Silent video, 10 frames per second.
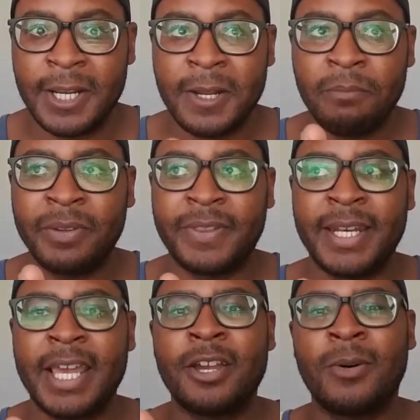but then
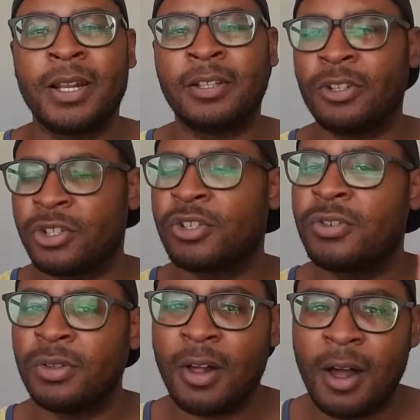they go on a little too
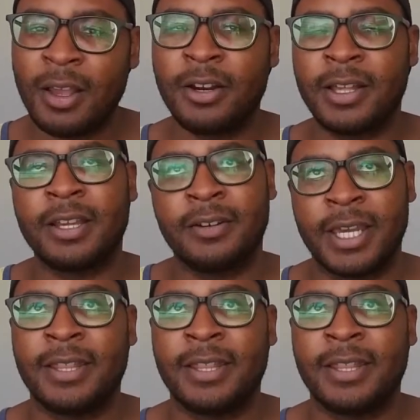long, and you're like, okay,